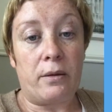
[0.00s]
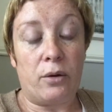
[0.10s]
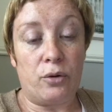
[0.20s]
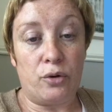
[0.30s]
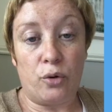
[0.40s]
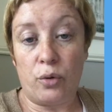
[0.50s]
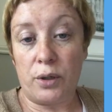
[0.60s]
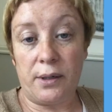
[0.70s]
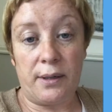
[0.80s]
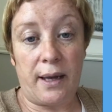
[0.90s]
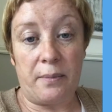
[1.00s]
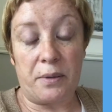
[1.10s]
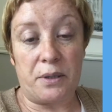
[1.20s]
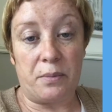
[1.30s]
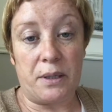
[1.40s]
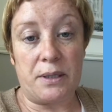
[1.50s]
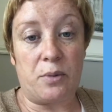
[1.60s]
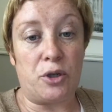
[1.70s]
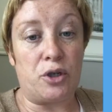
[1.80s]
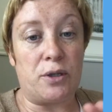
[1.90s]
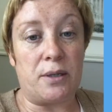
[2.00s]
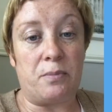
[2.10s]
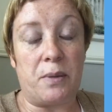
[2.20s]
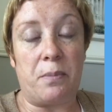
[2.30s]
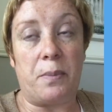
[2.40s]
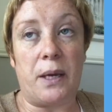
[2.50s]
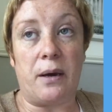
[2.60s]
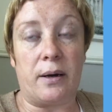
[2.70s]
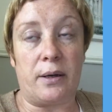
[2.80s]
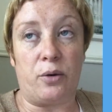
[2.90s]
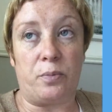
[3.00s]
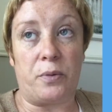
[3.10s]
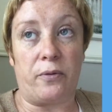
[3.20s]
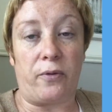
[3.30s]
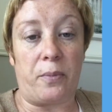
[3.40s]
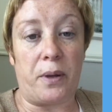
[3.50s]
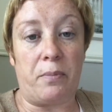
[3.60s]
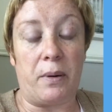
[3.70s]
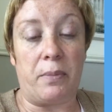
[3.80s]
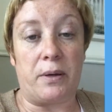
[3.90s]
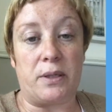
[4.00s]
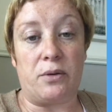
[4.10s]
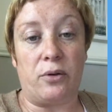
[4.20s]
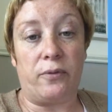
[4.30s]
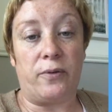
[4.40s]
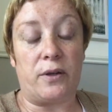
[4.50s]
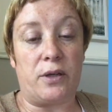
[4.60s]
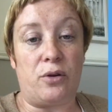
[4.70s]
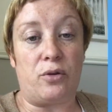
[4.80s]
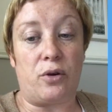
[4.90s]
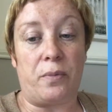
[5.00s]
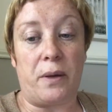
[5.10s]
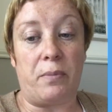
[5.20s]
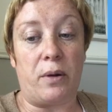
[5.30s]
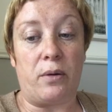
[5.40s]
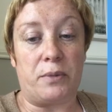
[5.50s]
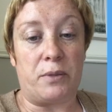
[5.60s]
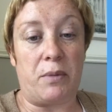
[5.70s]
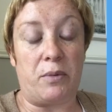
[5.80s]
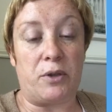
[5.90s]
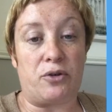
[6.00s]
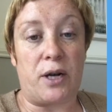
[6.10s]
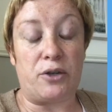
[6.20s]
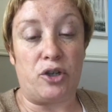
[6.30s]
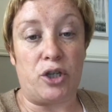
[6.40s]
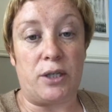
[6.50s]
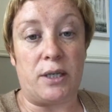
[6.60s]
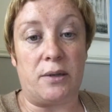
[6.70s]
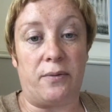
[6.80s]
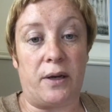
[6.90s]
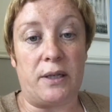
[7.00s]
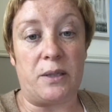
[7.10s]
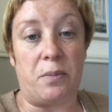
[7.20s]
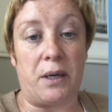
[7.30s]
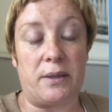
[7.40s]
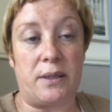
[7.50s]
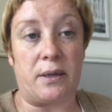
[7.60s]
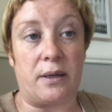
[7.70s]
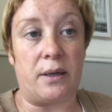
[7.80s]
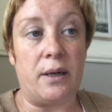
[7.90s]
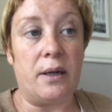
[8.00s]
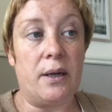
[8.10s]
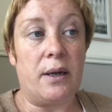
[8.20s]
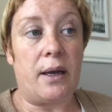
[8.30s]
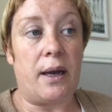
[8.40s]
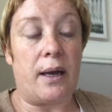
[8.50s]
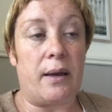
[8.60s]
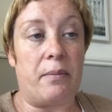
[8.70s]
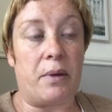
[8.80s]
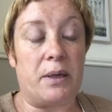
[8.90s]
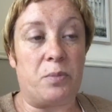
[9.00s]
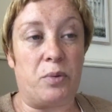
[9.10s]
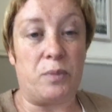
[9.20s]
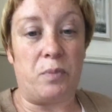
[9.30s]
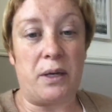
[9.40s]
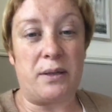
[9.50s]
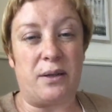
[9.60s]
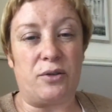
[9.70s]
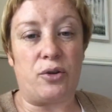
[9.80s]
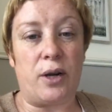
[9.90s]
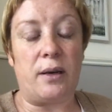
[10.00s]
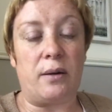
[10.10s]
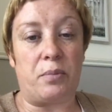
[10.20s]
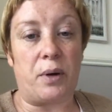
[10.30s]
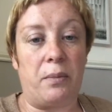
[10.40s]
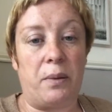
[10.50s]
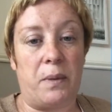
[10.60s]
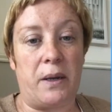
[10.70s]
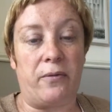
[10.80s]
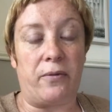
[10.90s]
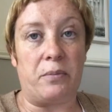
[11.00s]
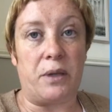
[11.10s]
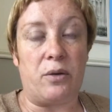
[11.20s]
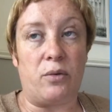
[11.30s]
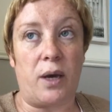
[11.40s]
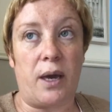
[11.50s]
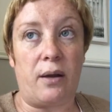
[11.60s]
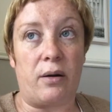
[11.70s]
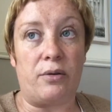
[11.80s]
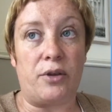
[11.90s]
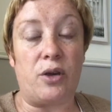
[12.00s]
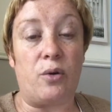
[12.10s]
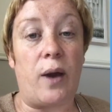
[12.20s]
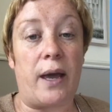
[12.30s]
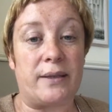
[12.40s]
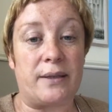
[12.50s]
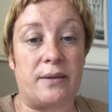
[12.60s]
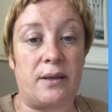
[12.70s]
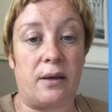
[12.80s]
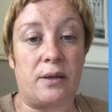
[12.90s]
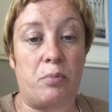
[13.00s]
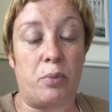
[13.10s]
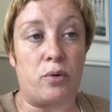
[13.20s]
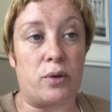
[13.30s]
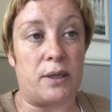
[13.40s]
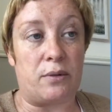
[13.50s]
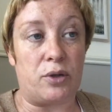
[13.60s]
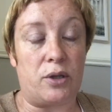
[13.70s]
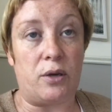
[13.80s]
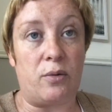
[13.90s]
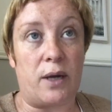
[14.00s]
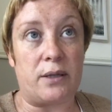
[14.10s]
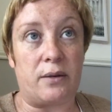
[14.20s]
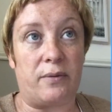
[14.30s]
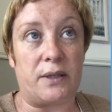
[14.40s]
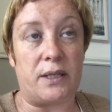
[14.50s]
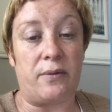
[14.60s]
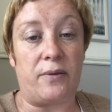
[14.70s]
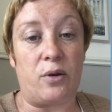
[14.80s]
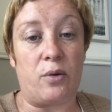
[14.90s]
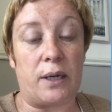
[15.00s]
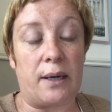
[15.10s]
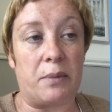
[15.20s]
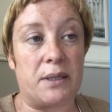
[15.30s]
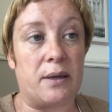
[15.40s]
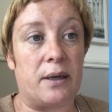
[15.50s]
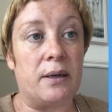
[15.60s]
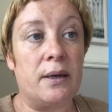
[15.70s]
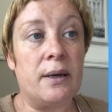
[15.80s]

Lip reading: no uninhabitables, which is a big eye-opener for people, because an awful lot of younger people come to me with strategies they devise based on based on training probably from the UK or the US. There's a lot of books out of the US, obviously, if you go on Amazon.